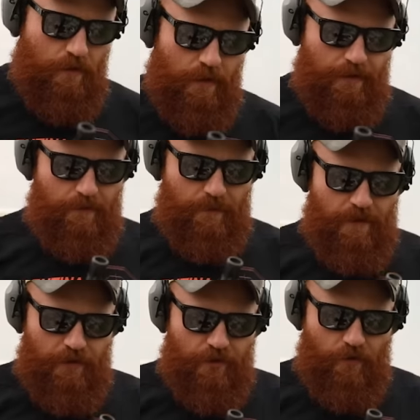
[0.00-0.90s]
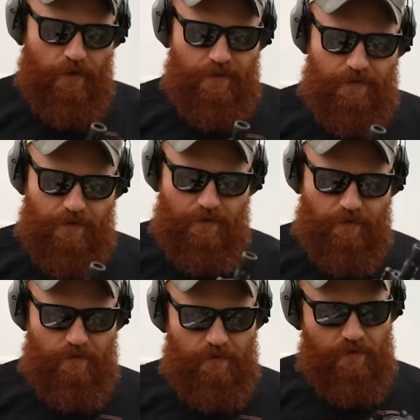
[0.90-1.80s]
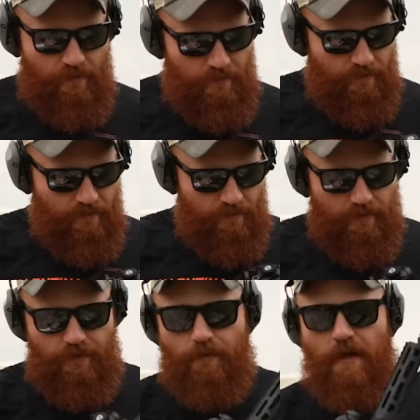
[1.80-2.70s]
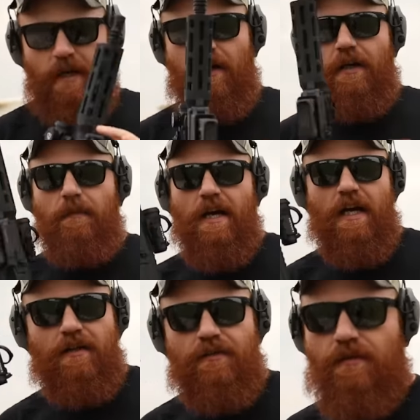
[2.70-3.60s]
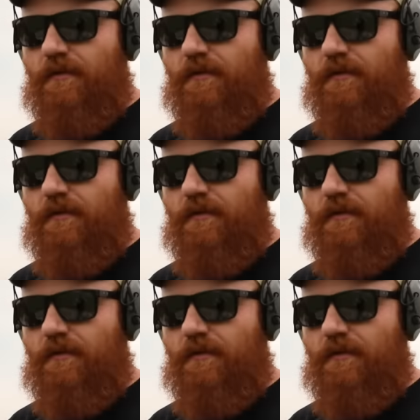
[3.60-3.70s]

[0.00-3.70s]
Got some of these shorties too. they are my hunting mags.